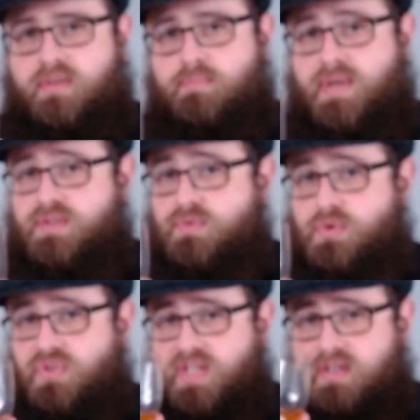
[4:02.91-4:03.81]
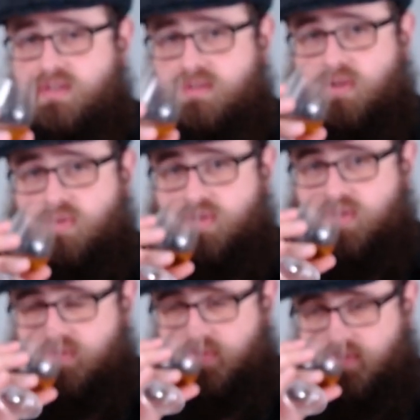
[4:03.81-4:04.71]
batch 14 on the
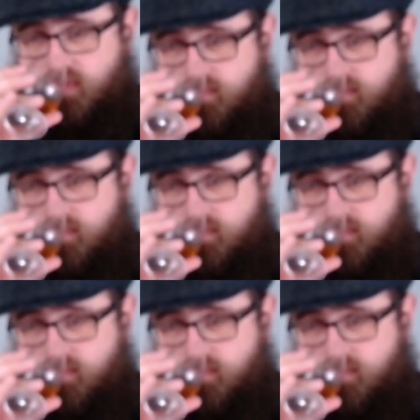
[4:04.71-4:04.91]
nose.